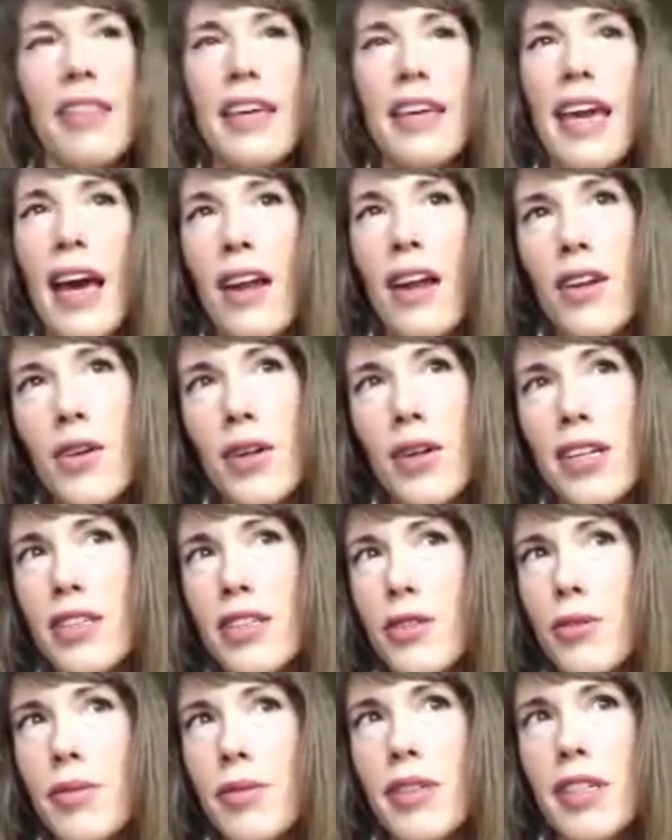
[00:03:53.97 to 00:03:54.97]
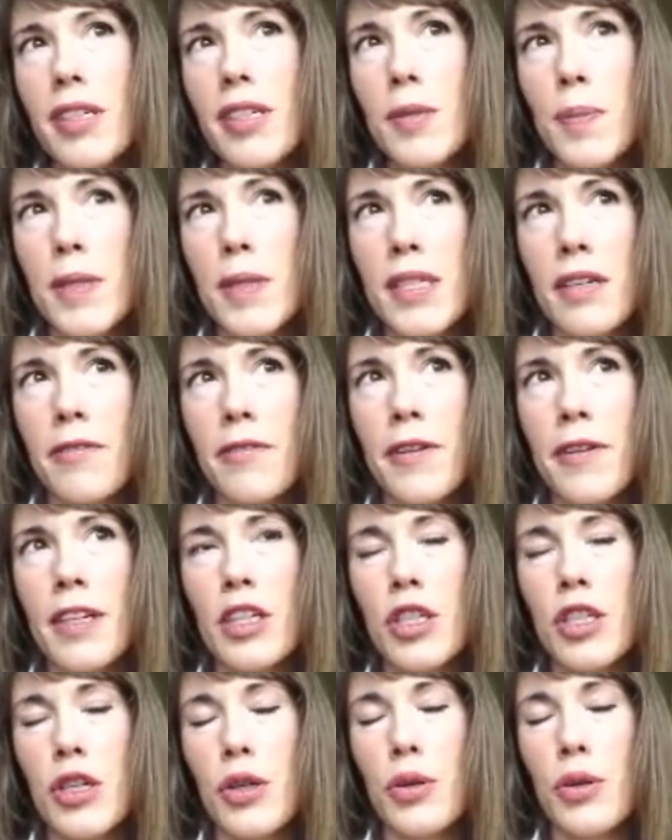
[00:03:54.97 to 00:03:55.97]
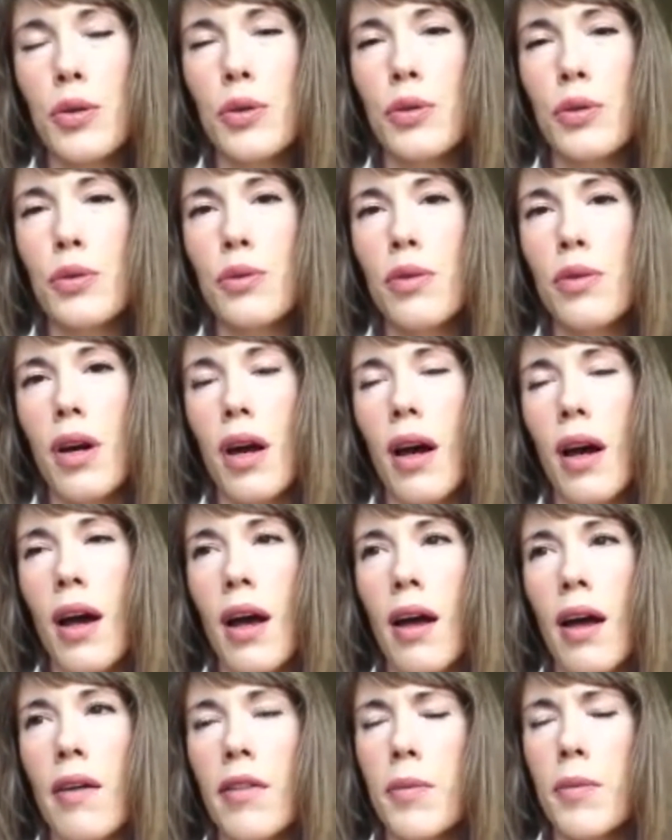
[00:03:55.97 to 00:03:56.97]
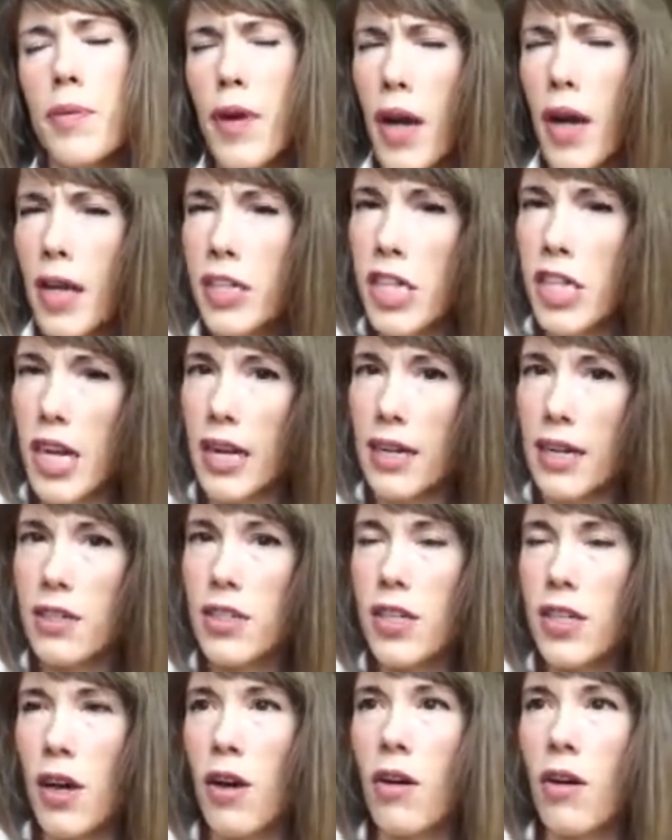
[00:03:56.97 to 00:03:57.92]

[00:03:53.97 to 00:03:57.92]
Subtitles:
Well, the categories are really specific to the project.